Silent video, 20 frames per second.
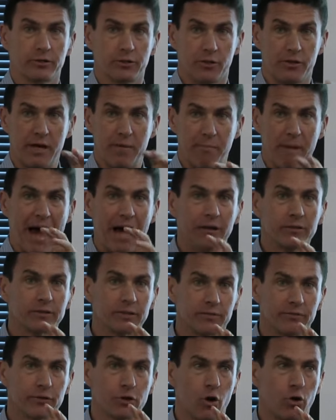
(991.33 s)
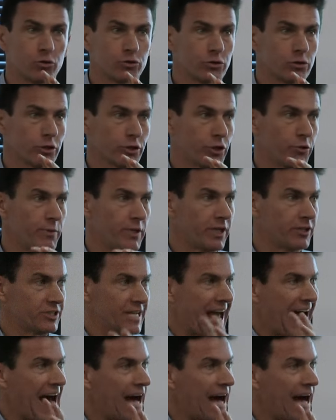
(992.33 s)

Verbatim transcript: So the amount of cultural accumulation,